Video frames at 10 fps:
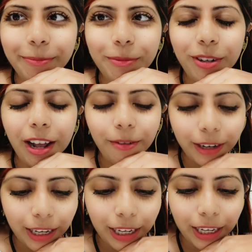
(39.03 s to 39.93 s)

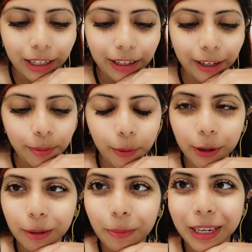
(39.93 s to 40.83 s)
traveling,
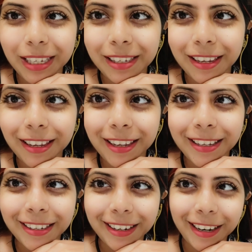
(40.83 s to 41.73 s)
exploring
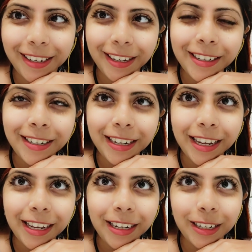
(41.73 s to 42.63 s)
places, creating
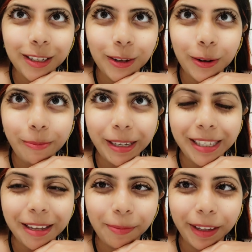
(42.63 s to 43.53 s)
content, it has all been
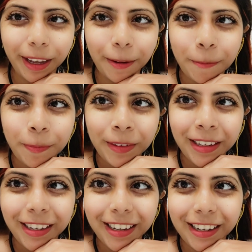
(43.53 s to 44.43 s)
something
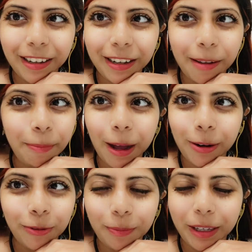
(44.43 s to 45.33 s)
a
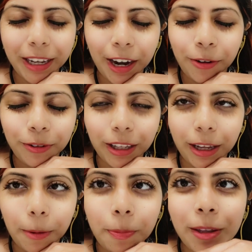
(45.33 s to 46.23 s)
part of me kind of
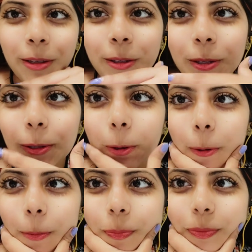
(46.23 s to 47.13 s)
thing.
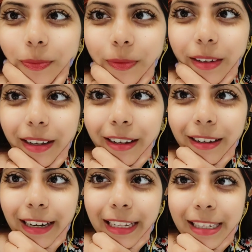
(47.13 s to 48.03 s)
So
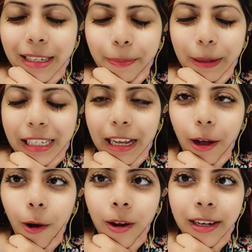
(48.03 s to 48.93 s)
let's place
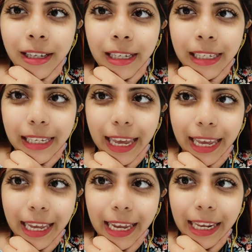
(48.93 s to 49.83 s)
our orders
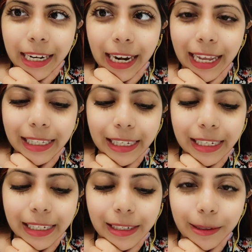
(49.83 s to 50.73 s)
and let's
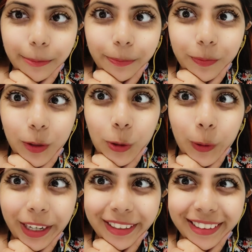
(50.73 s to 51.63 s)
do it.